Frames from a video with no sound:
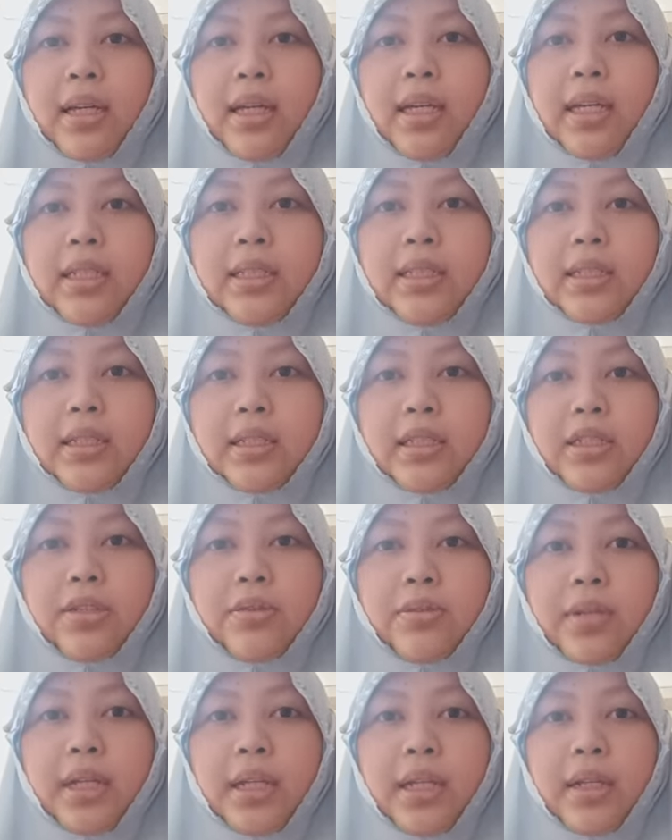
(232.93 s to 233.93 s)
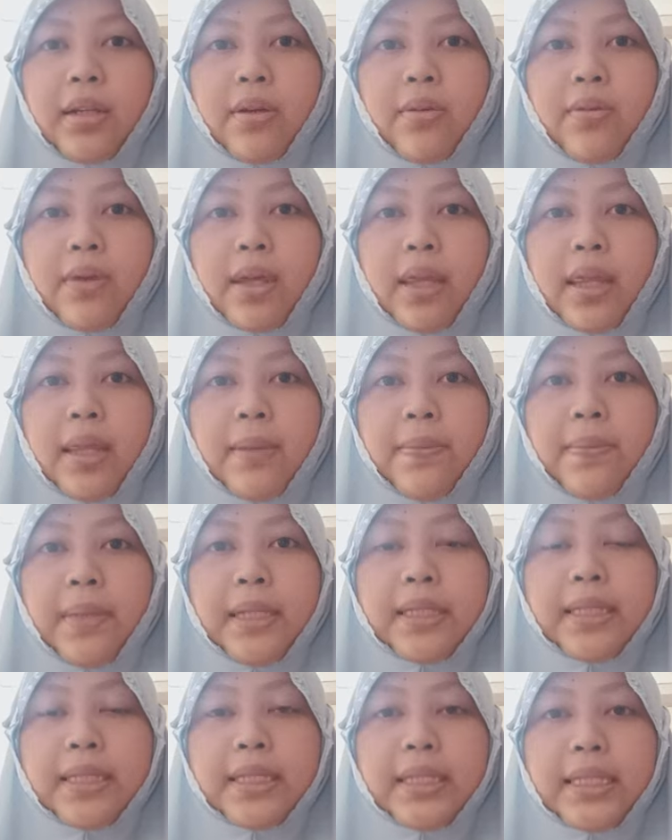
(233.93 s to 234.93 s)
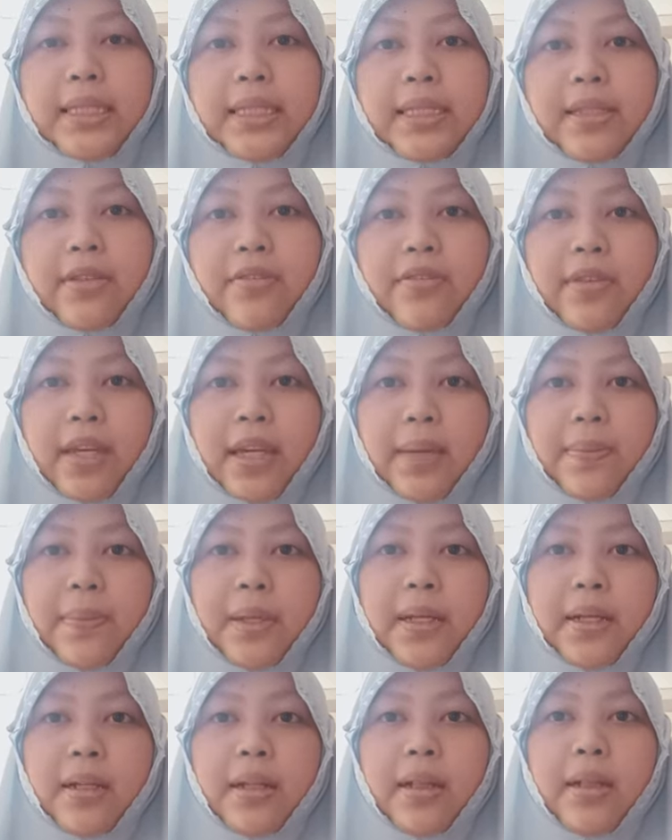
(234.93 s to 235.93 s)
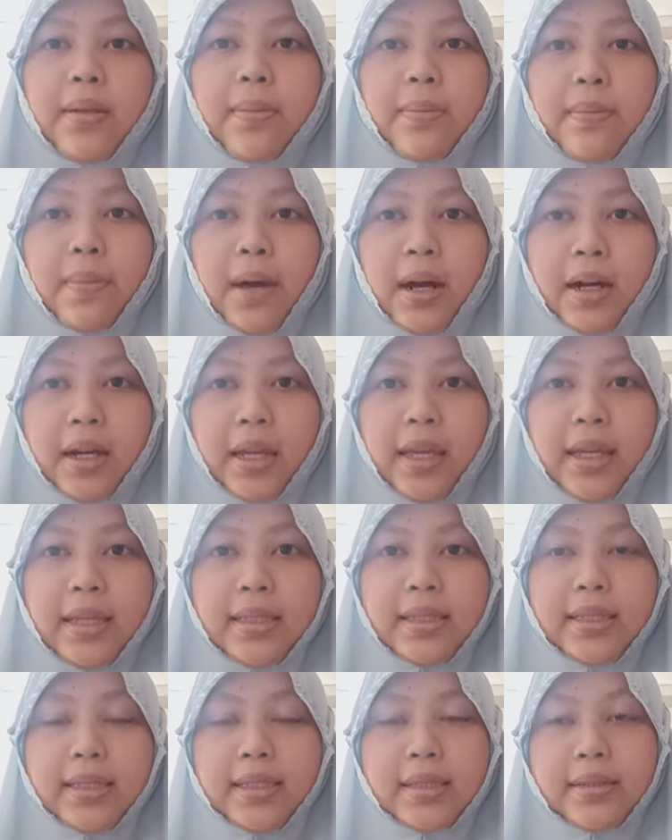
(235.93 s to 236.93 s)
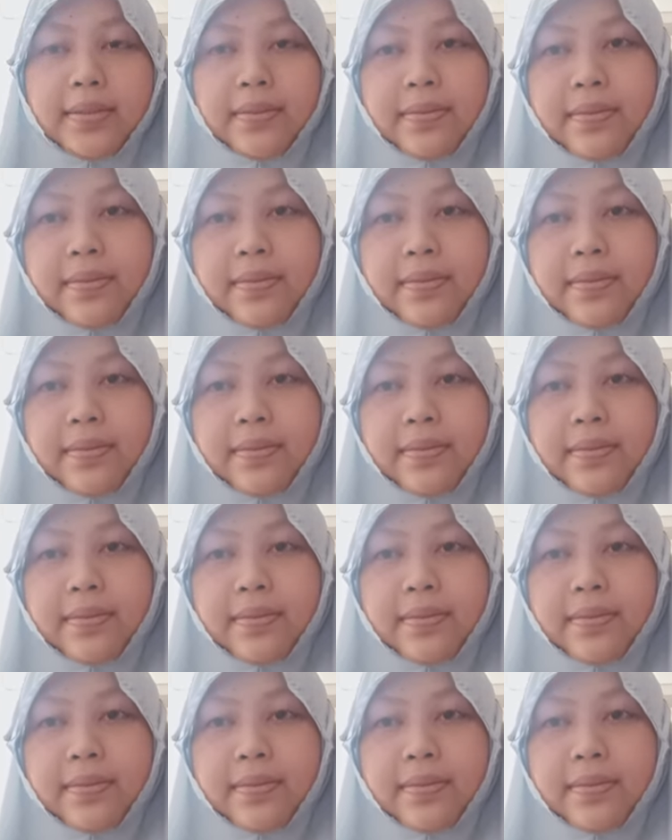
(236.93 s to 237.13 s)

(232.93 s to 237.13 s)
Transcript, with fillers: intertwined with the business of capital markets.